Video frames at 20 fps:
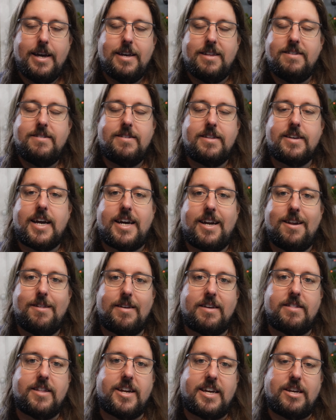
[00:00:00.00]
This is the kind of
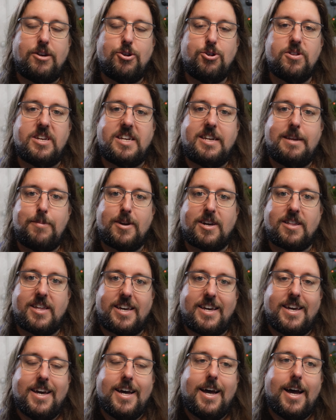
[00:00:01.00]
thing that I usually
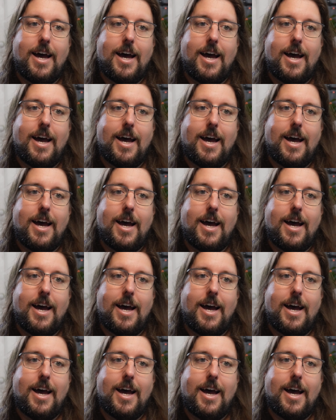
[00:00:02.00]
typically